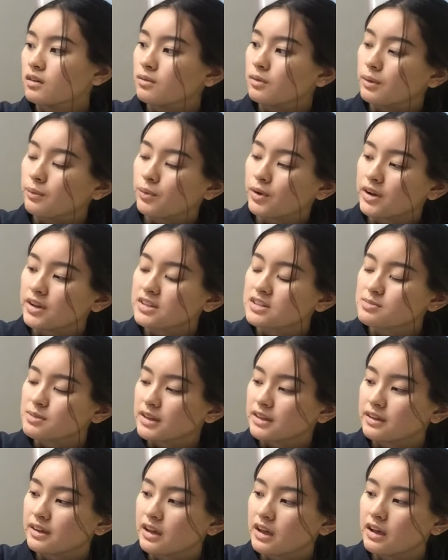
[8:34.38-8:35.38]
We want it to
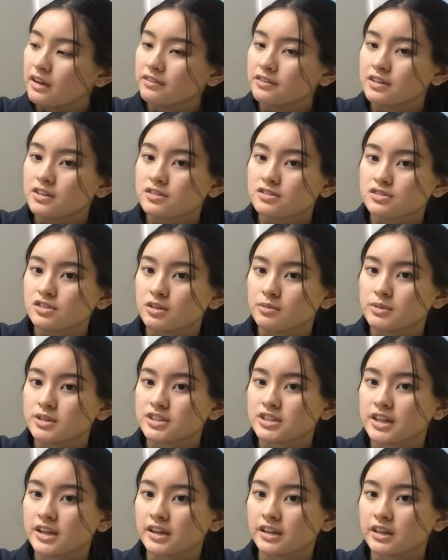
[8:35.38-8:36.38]
be curved so
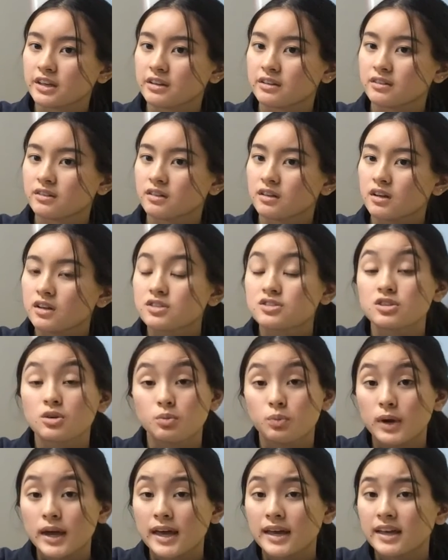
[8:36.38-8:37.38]

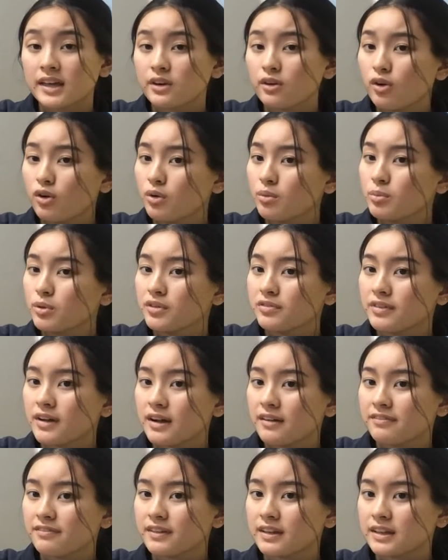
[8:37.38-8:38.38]
we can all move
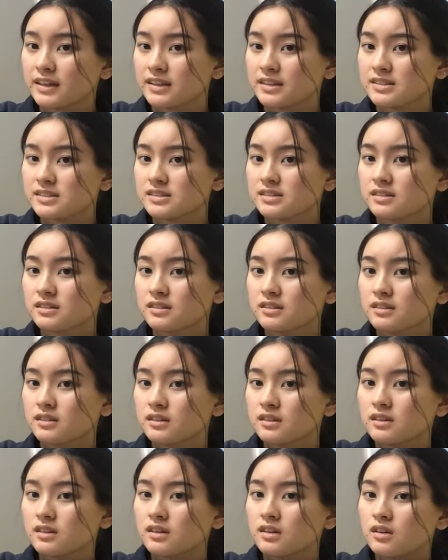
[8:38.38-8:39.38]
our fingers
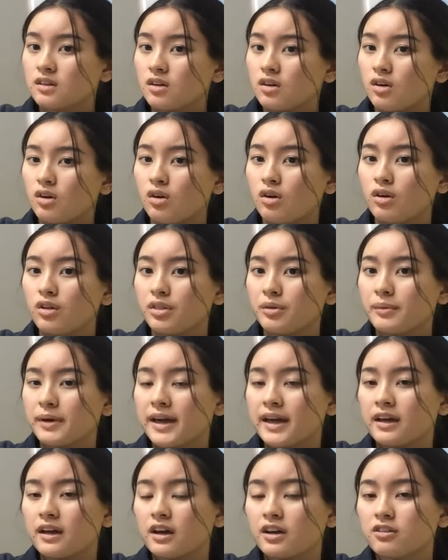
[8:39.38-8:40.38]
all the
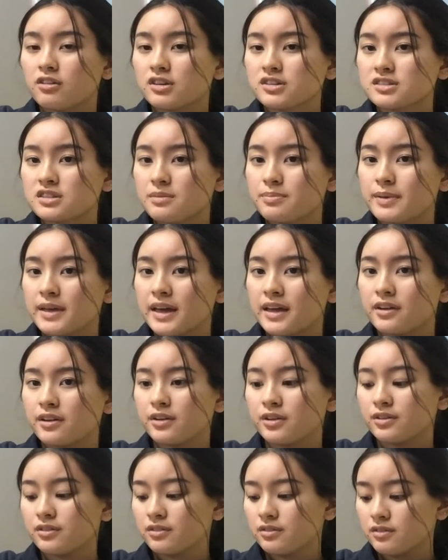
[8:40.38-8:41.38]
way across the
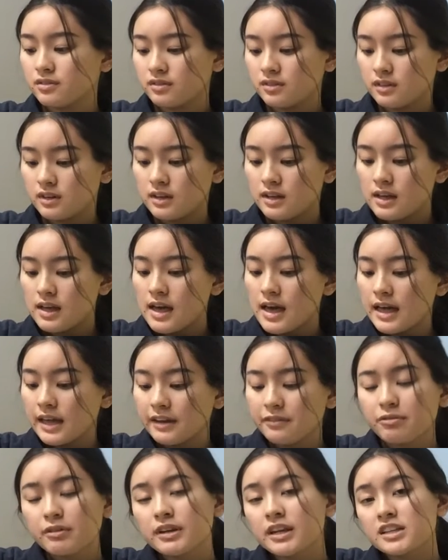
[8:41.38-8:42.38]
piano. And
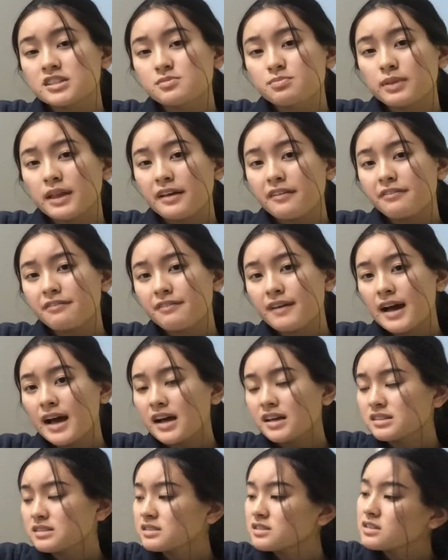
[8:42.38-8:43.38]
if we need to play
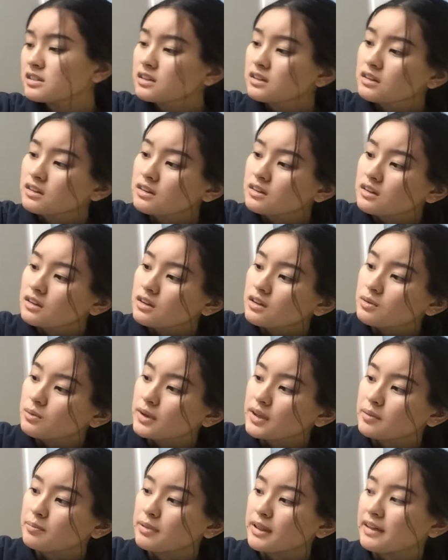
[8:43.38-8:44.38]
fast,
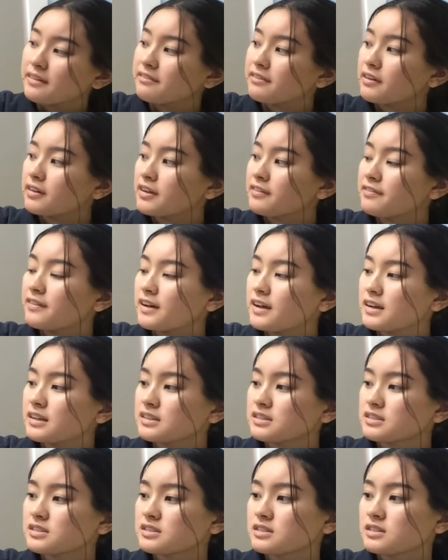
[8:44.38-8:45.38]
we can play very
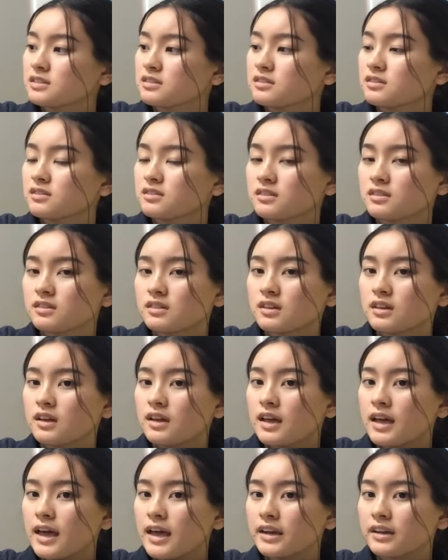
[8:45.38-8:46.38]
fast.
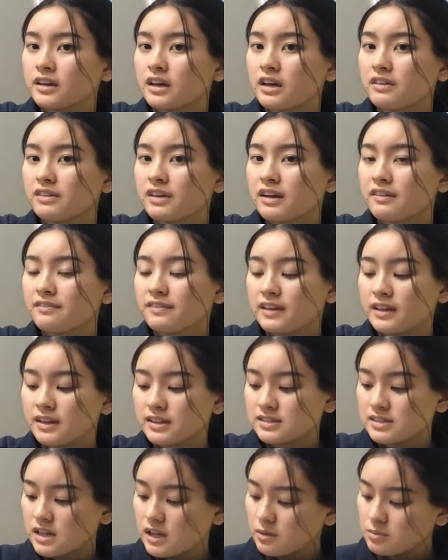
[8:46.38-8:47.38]
And curving our
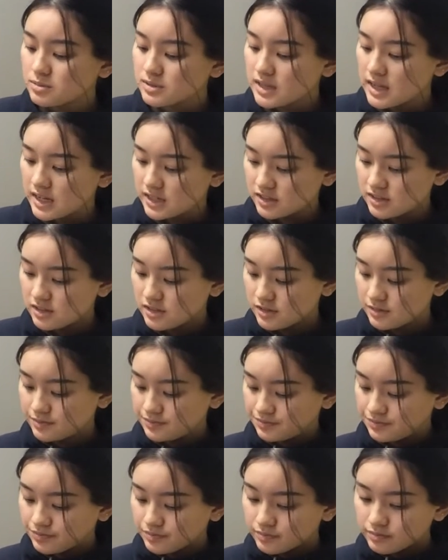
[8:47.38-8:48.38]
fingers helps us
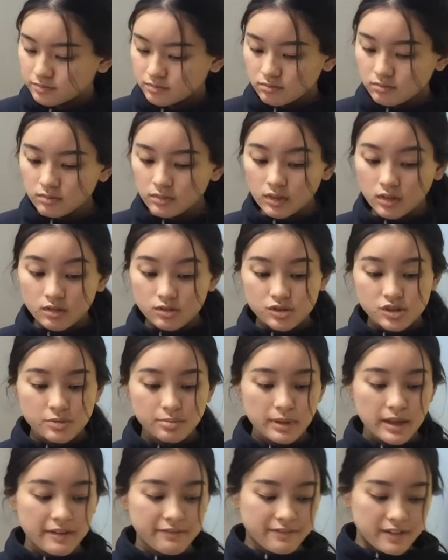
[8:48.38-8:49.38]
to
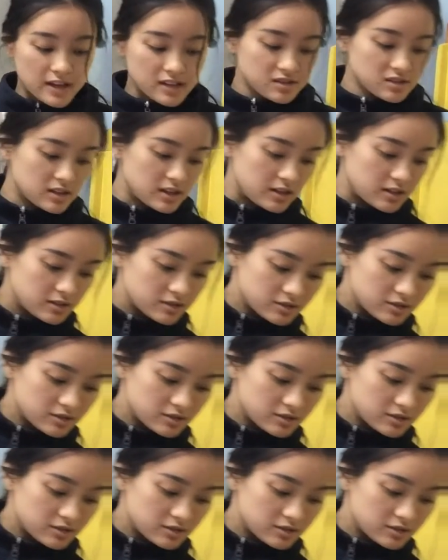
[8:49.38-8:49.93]
play faster